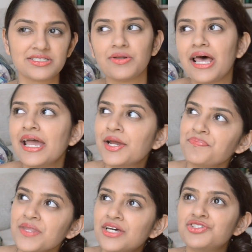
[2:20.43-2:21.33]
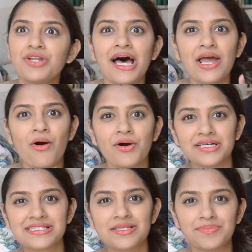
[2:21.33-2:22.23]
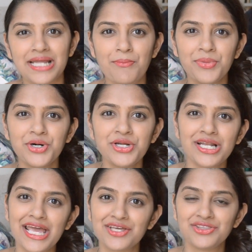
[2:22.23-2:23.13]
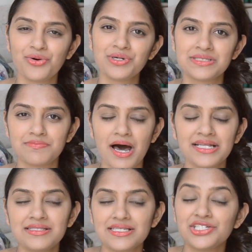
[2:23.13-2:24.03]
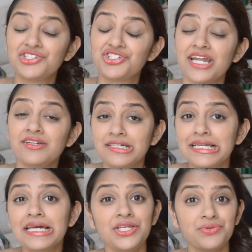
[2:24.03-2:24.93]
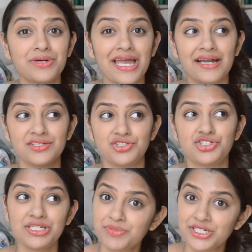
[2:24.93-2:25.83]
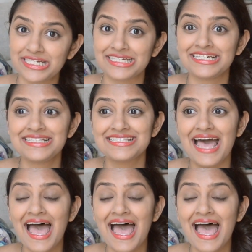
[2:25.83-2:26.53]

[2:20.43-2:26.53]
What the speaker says: So like July, August, September, like those months, generally you get cheaper tickets.